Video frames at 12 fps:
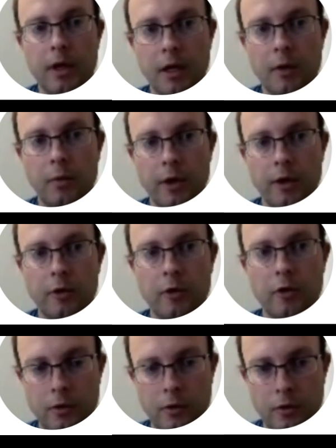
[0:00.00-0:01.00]
and we
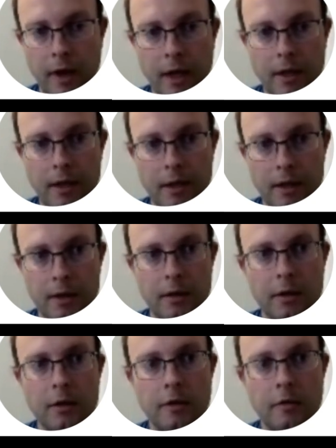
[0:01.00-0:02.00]
dragged it
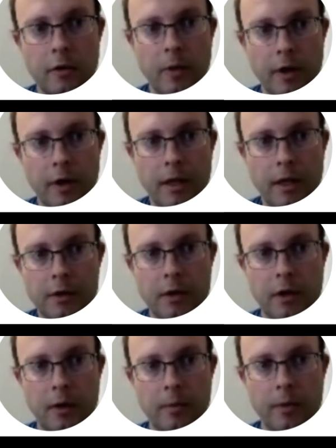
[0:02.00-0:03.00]
from our
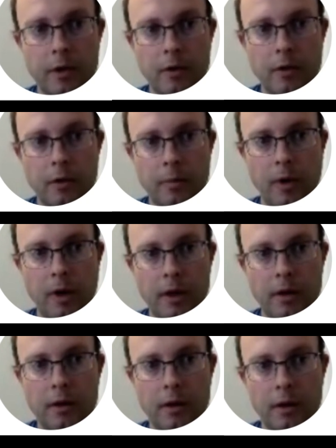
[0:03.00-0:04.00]
desktop into the
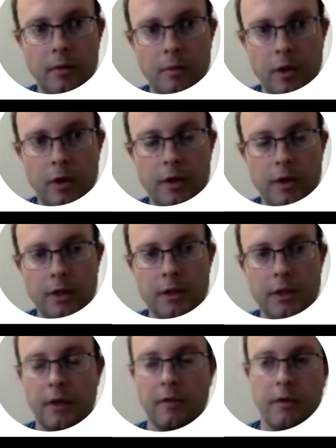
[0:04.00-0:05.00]
Python project
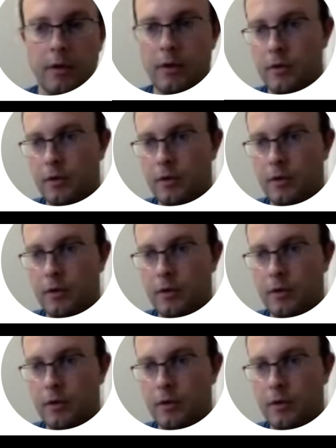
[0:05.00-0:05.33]
7.